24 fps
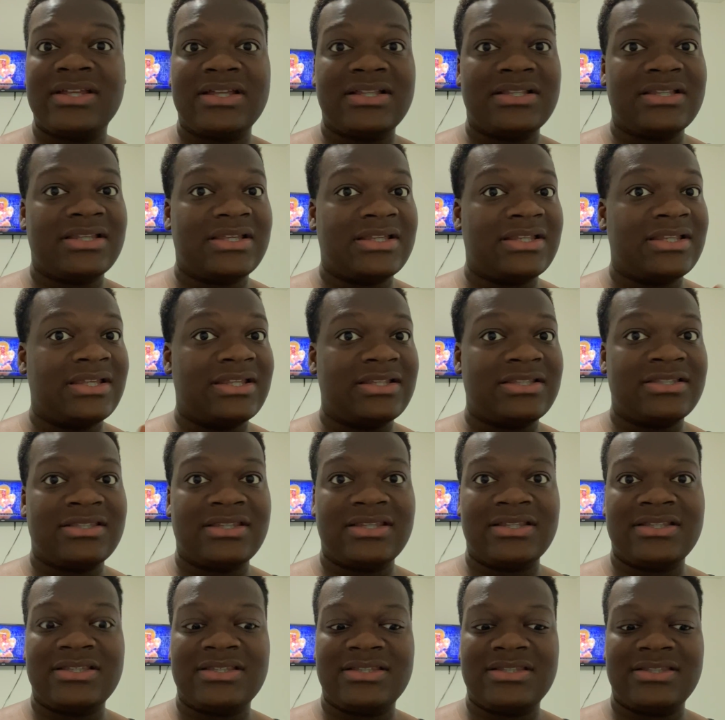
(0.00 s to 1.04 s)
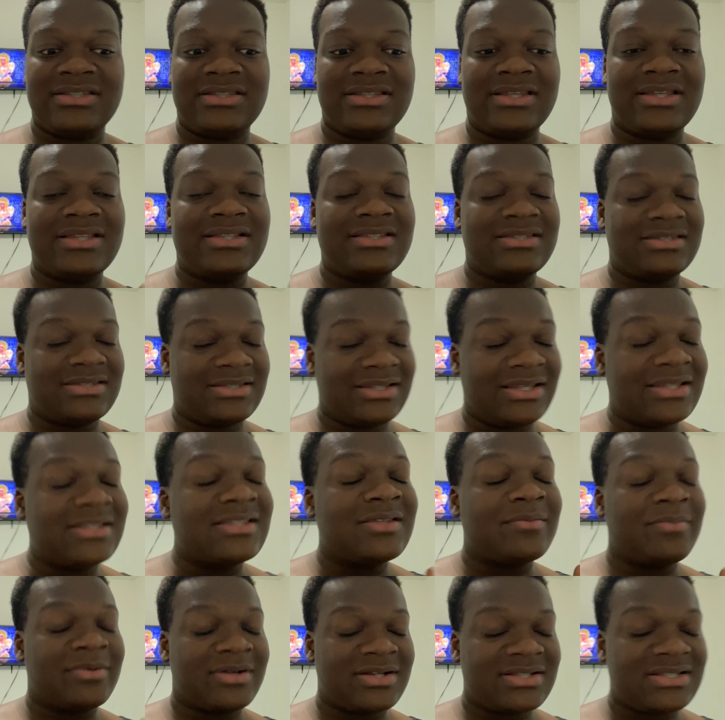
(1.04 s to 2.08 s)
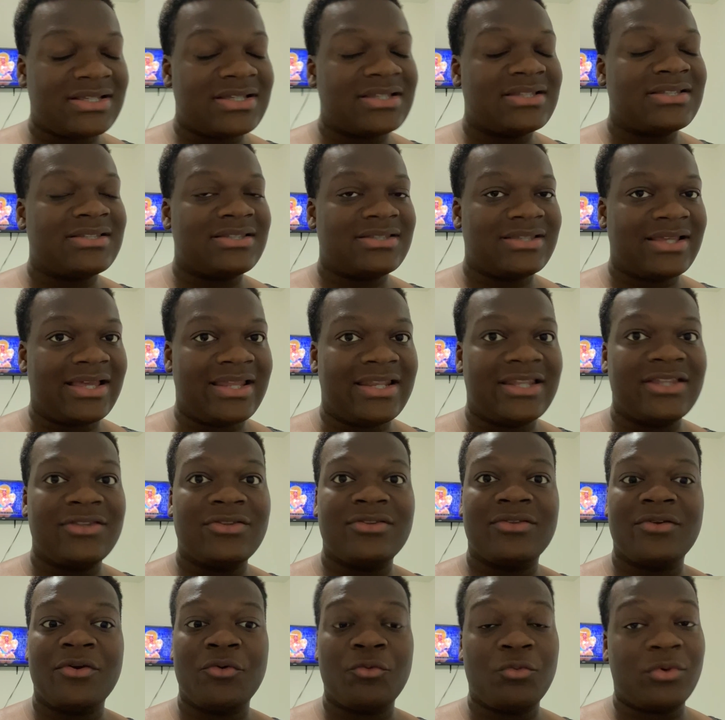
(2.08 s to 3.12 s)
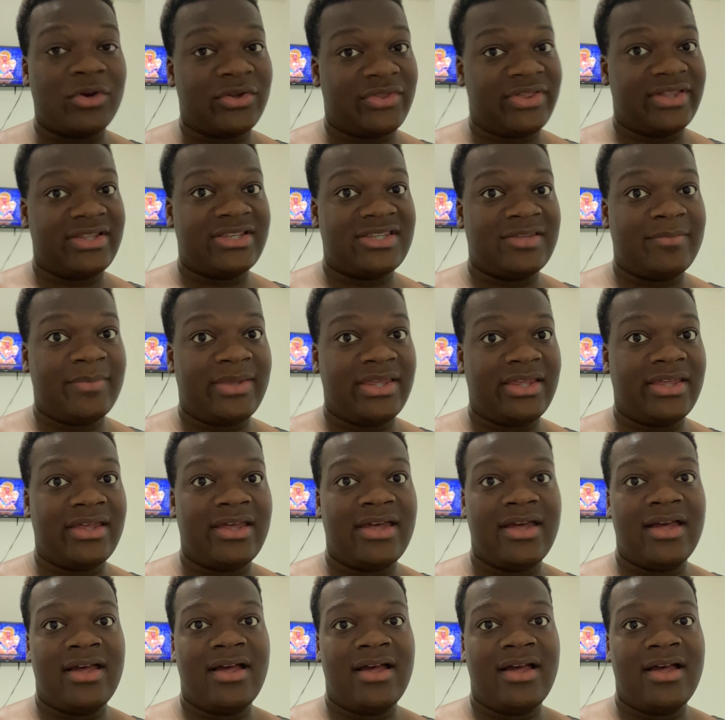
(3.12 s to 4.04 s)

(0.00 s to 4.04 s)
it's a process, and it's worth it to me.